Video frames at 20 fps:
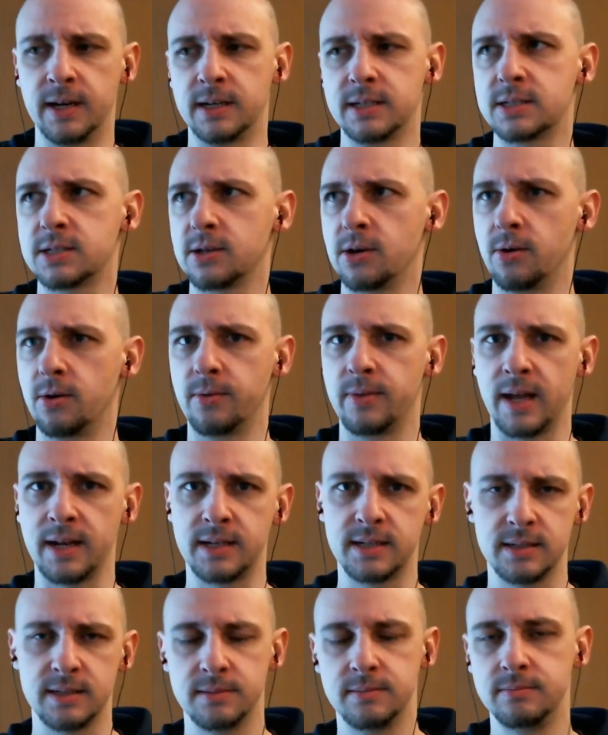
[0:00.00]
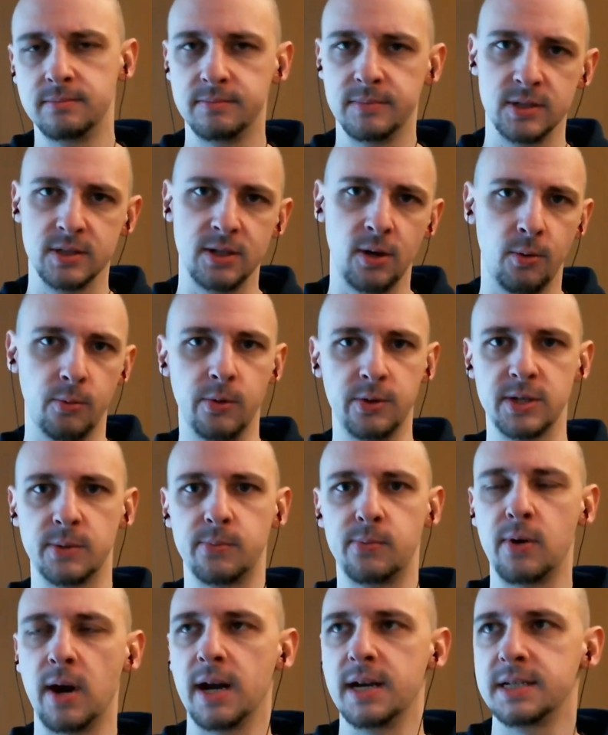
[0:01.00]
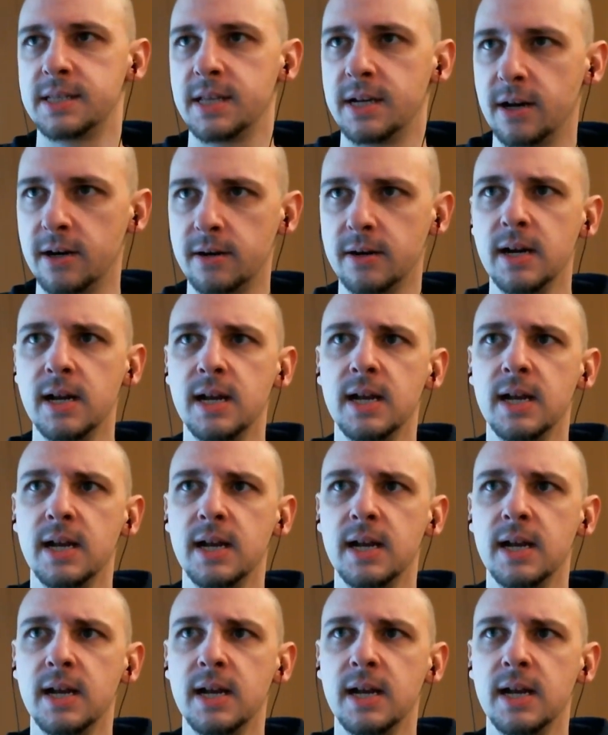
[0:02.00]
so there's no real surprise there.